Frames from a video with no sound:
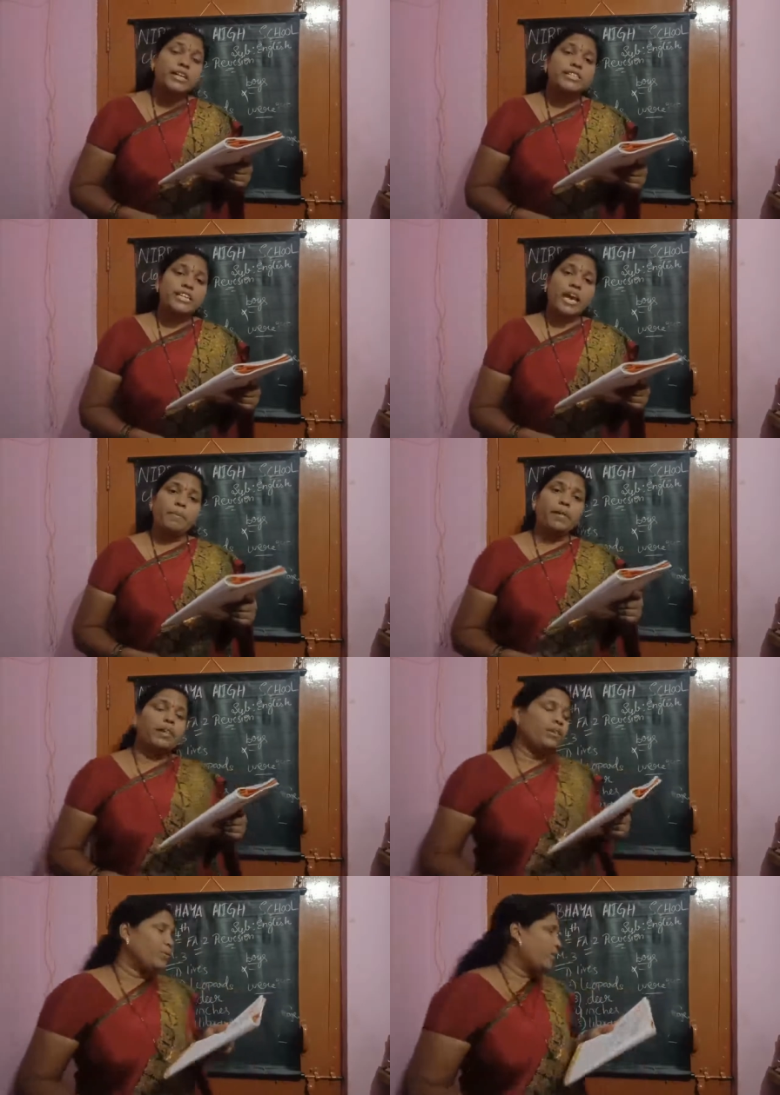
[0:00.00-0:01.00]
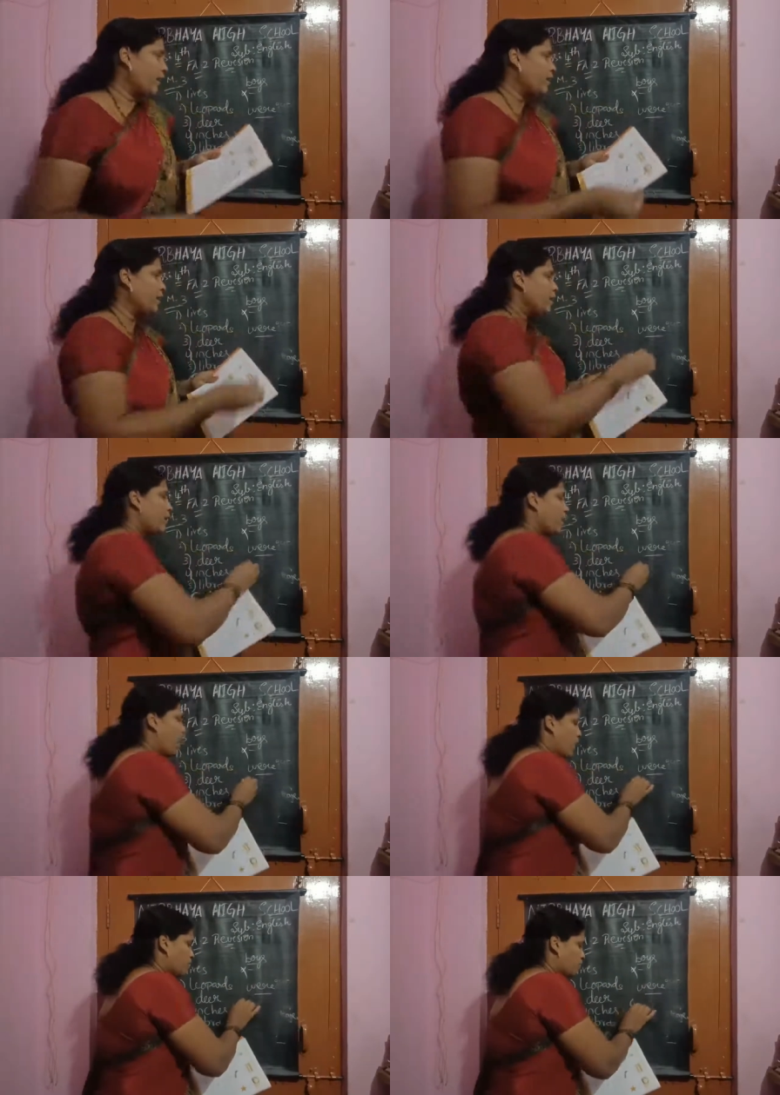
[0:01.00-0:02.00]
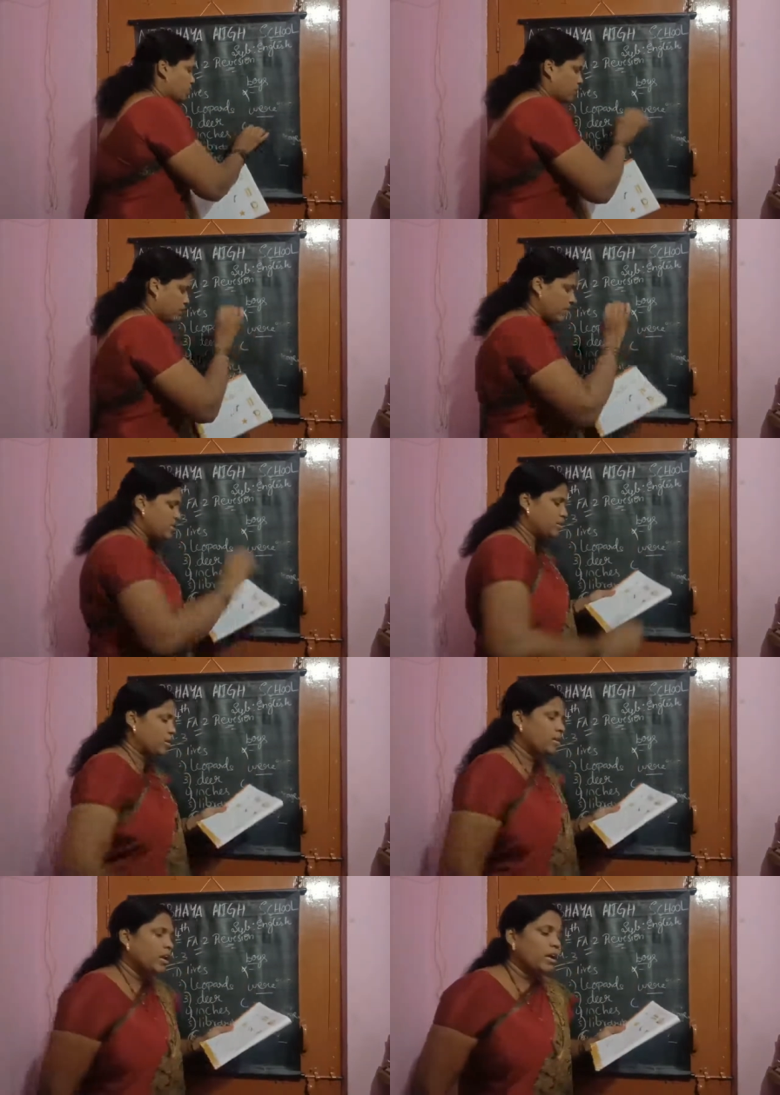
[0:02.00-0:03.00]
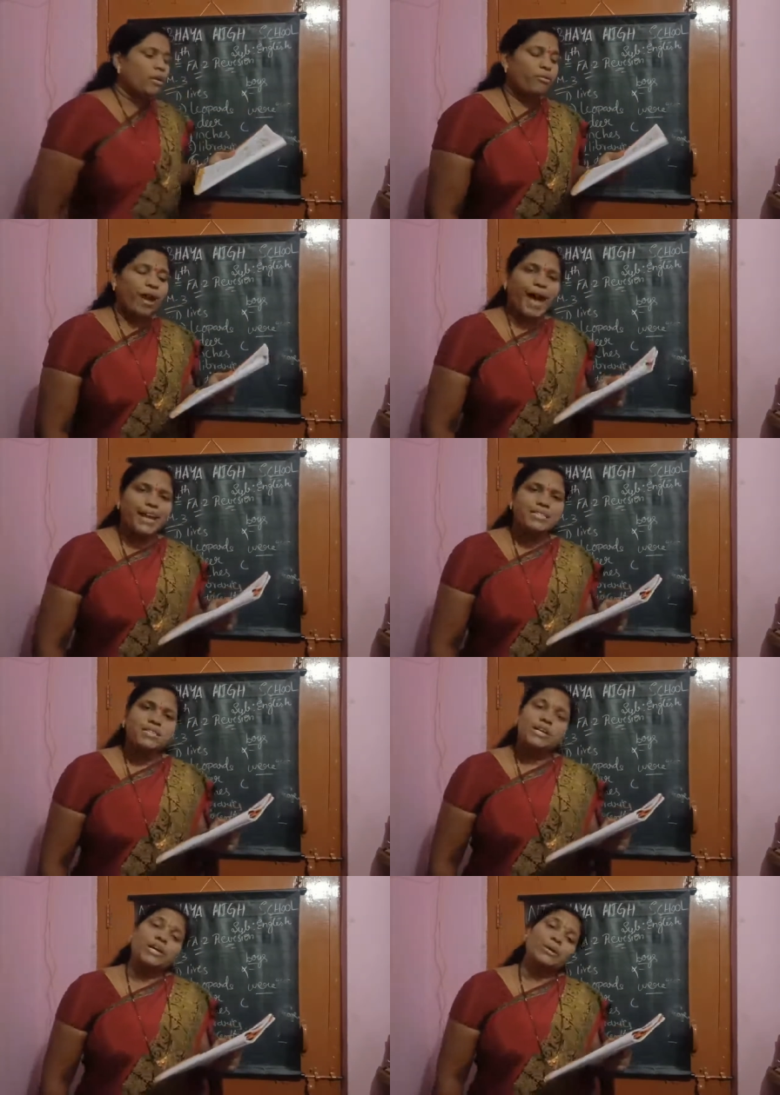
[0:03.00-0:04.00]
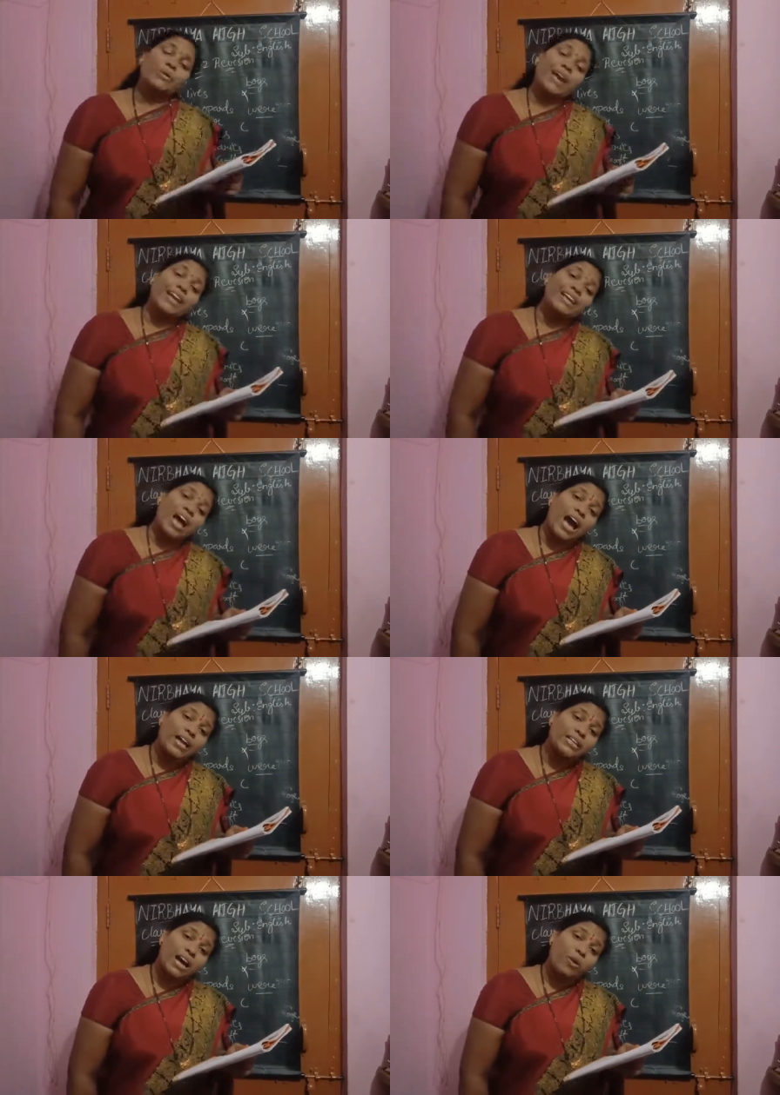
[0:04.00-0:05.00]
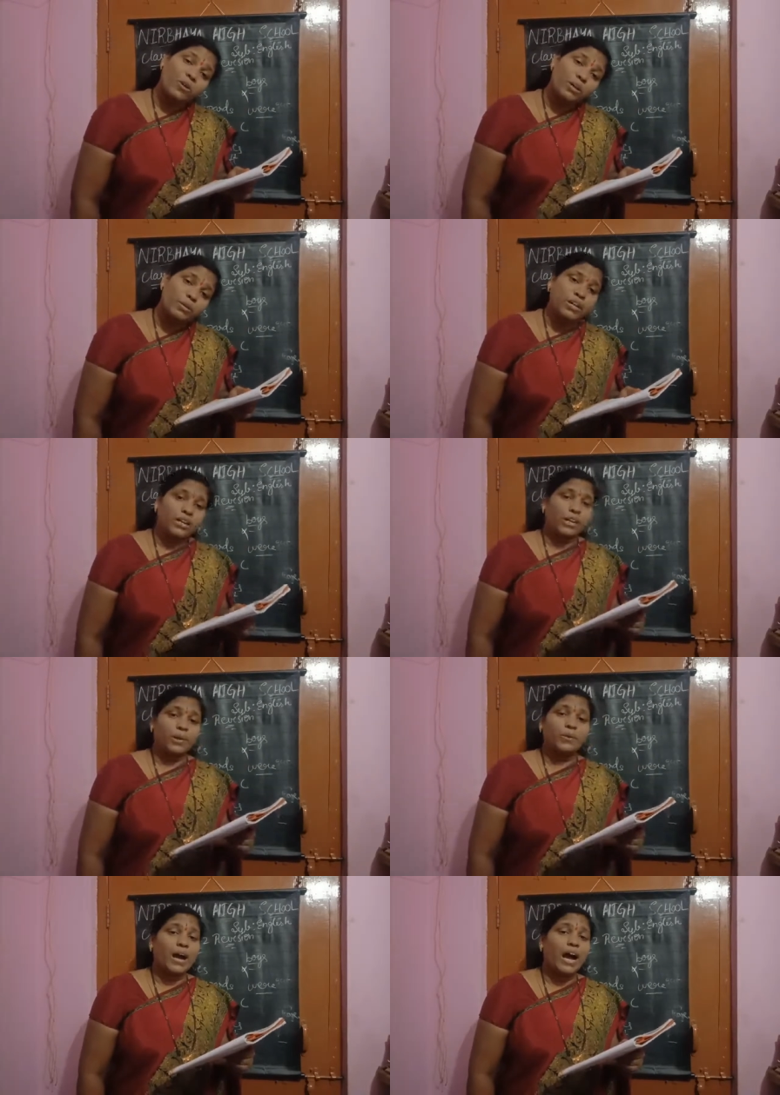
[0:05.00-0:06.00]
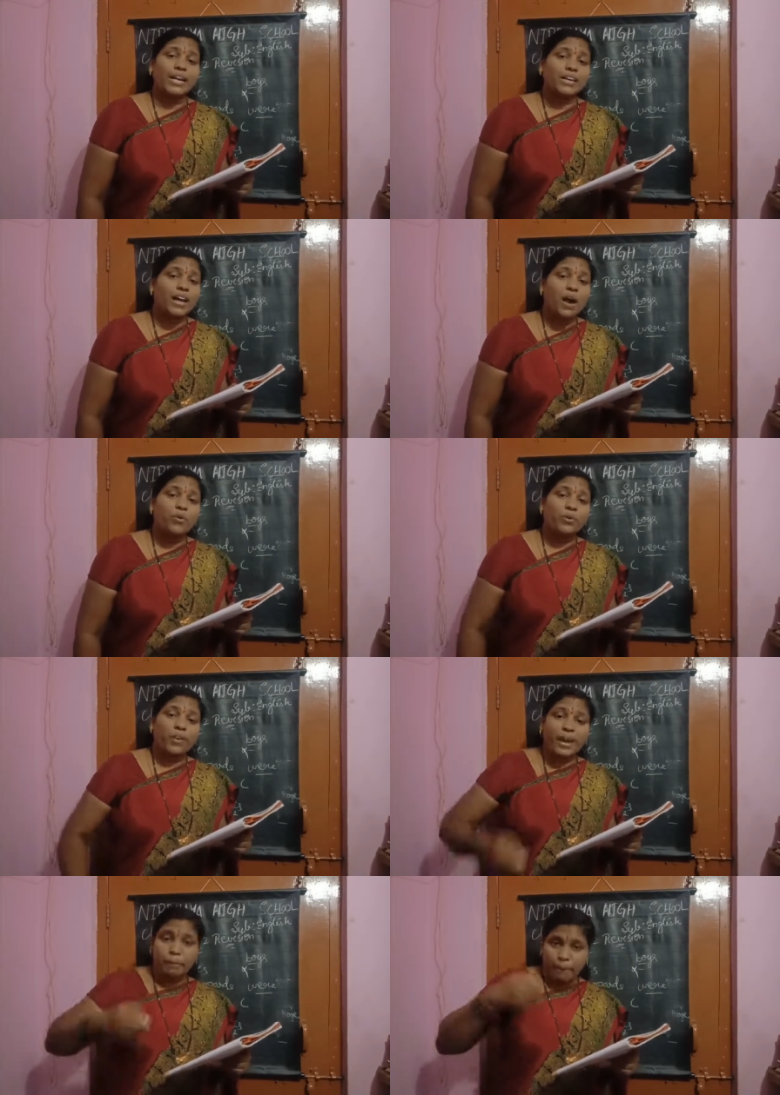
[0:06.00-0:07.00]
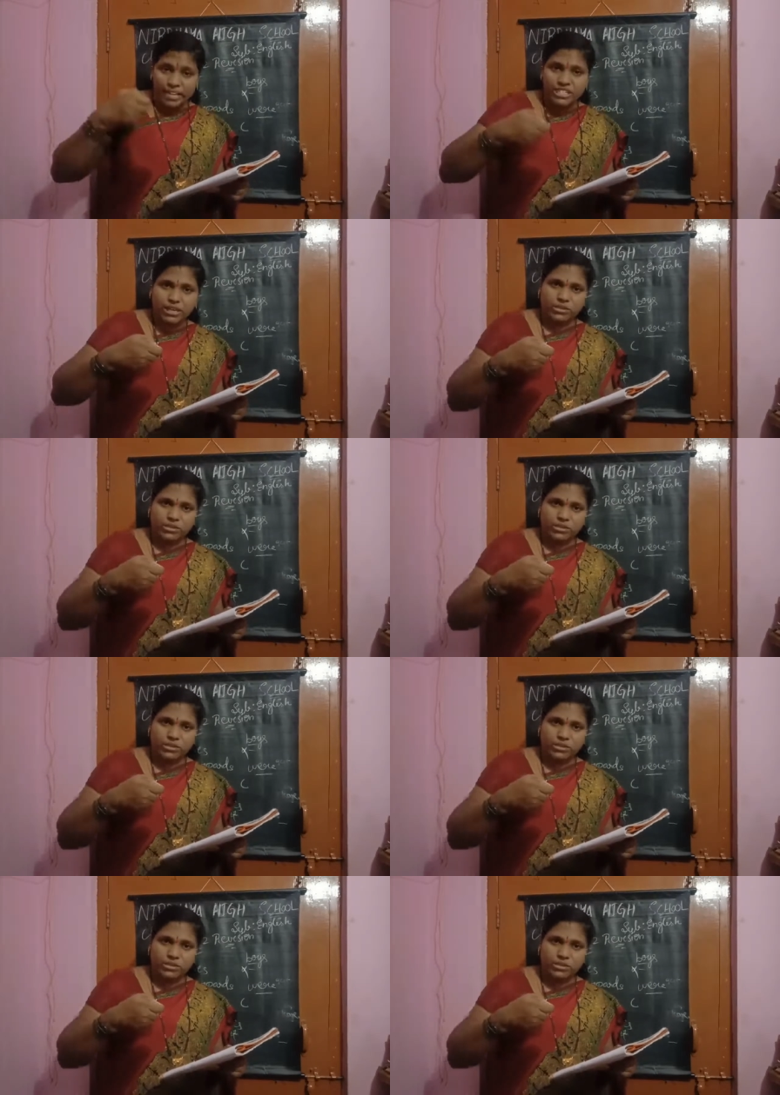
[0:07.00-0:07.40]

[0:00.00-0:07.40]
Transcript: Table, you can count. Yes, children. Rice, you can uncountable. You can't count. You can measure.